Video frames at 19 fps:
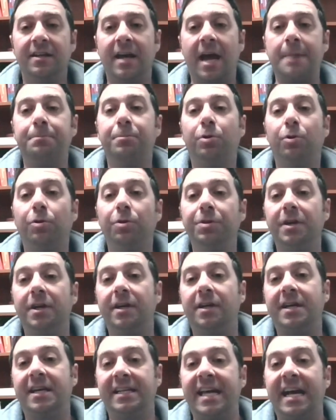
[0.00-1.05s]
and pulled
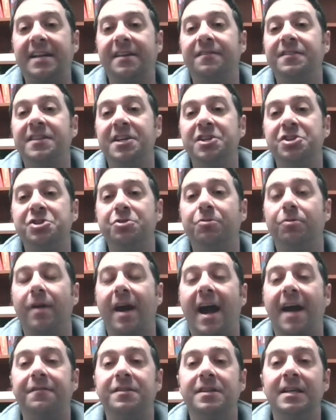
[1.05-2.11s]
a connective tissue
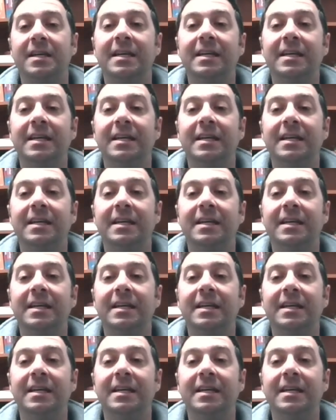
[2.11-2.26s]
graft